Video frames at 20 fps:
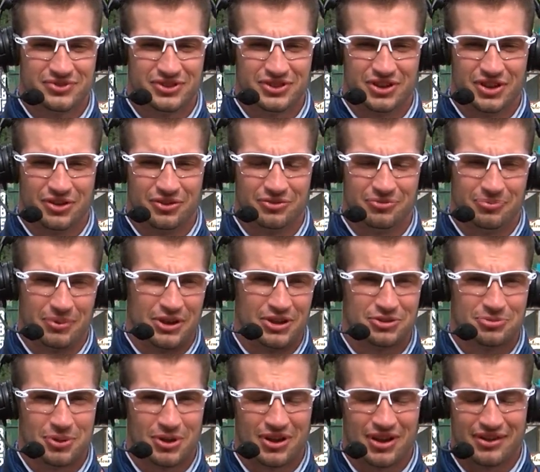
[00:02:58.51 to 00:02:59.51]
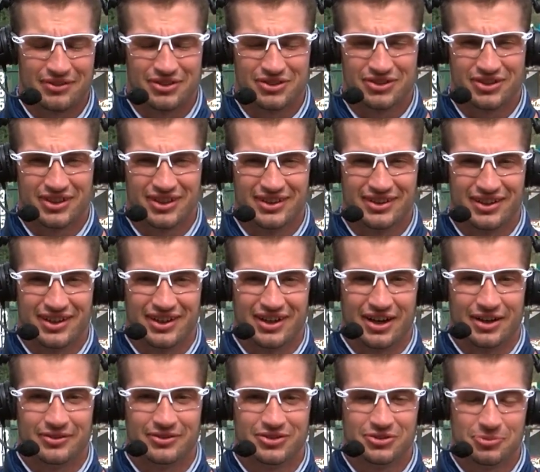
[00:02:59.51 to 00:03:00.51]
you know, baseball obviously, and then
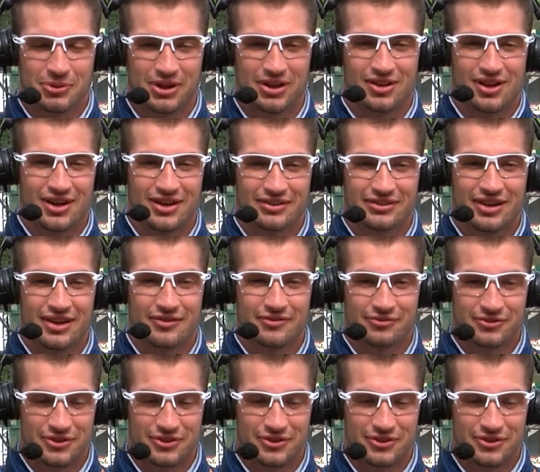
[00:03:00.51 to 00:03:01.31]
I spent a lot of time